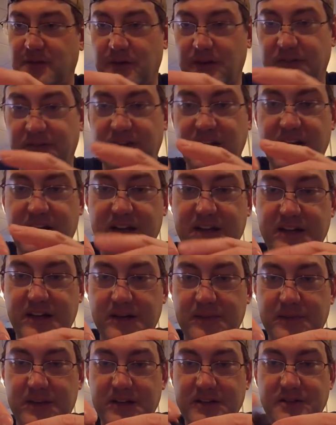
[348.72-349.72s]
what I've got here,
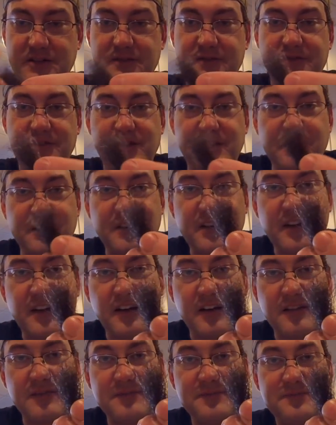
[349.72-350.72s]
I'm not sure if you can
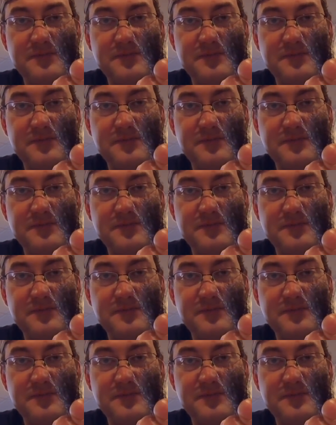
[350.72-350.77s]
tell,